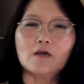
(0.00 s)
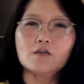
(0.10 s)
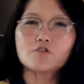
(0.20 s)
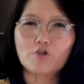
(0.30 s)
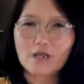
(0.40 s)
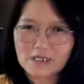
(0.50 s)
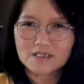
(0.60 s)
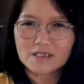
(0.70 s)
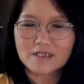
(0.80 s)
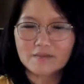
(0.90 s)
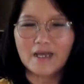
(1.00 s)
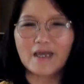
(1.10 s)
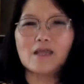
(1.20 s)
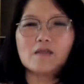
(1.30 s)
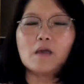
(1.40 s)
training system that
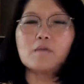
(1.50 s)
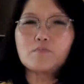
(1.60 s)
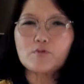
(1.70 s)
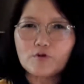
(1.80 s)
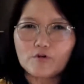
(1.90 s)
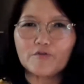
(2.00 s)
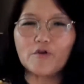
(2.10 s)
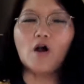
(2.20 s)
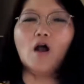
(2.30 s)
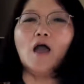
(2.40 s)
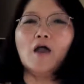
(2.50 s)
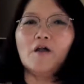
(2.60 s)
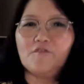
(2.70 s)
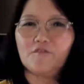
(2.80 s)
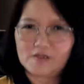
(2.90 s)
can improve your
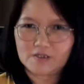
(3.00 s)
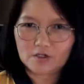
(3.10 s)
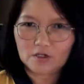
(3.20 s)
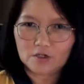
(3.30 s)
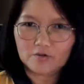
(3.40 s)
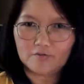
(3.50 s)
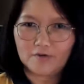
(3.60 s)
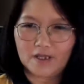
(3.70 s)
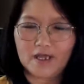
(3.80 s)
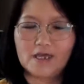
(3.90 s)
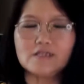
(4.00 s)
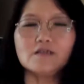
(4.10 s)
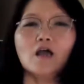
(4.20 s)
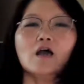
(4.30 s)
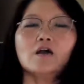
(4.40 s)
physical fitness,
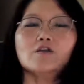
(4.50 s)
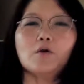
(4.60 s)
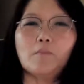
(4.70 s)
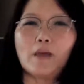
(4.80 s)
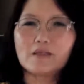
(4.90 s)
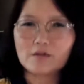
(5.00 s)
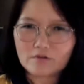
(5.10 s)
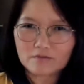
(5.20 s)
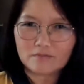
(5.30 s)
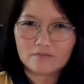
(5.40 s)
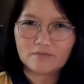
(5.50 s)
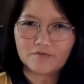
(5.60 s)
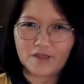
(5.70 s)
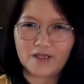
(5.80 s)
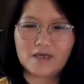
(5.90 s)
your mental
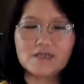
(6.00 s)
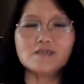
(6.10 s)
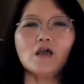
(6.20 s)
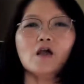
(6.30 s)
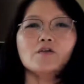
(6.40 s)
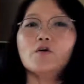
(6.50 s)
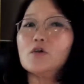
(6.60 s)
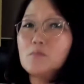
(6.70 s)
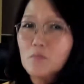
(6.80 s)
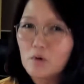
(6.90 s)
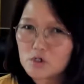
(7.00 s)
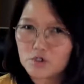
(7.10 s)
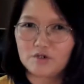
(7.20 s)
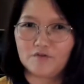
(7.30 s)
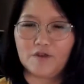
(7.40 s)
fitness, your
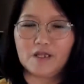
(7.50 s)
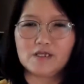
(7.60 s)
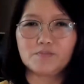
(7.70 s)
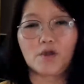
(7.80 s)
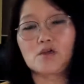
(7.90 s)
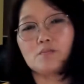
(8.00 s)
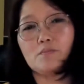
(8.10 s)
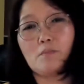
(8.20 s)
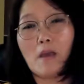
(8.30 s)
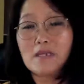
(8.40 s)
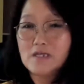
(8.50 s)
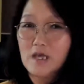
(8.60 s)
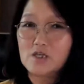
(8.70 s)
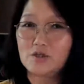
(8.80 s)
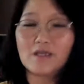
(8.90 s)
emotional fitness, because
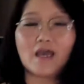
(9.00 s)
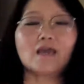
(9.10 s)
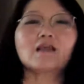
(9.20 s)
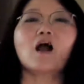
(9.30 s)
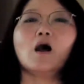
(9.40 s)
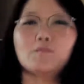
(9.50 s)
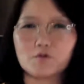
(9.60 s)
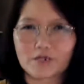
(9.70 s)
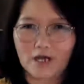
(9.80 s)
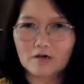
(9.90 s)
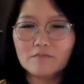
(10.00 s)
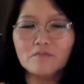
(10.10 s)
meditation can calm you down.